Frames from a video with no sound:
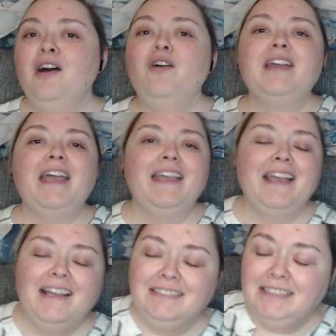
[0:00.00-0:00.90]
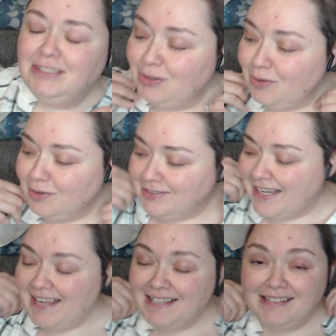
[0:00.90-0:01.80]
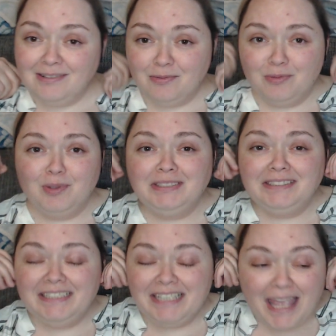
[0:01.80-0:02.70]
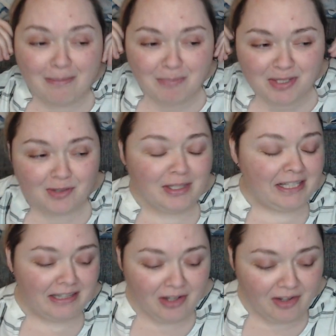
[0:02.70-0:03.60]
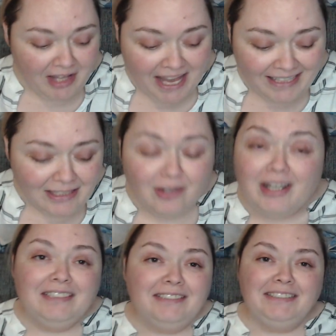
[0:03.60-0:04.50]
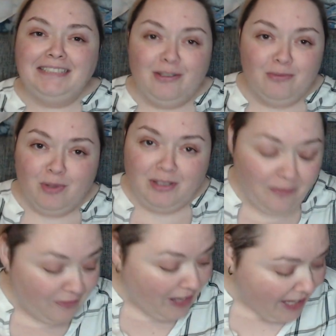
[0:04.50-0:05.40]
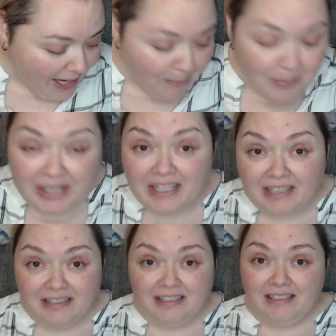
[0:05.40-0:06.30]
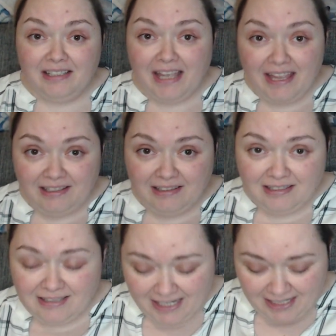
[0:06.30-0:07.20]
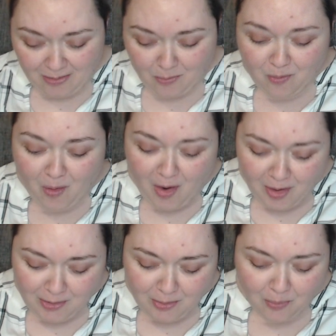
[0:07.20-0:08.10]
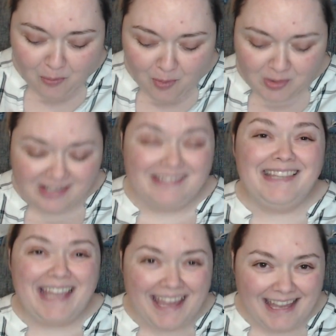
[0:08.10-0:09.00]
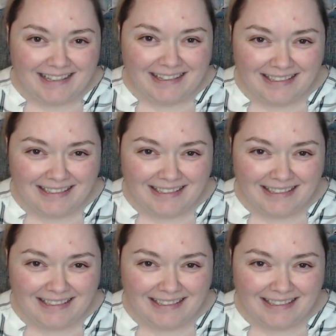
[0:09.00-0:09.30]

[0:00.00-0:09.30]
Okay, guys, so that was the episode that I don't understand what the fuck happened at the end. Like, what was that?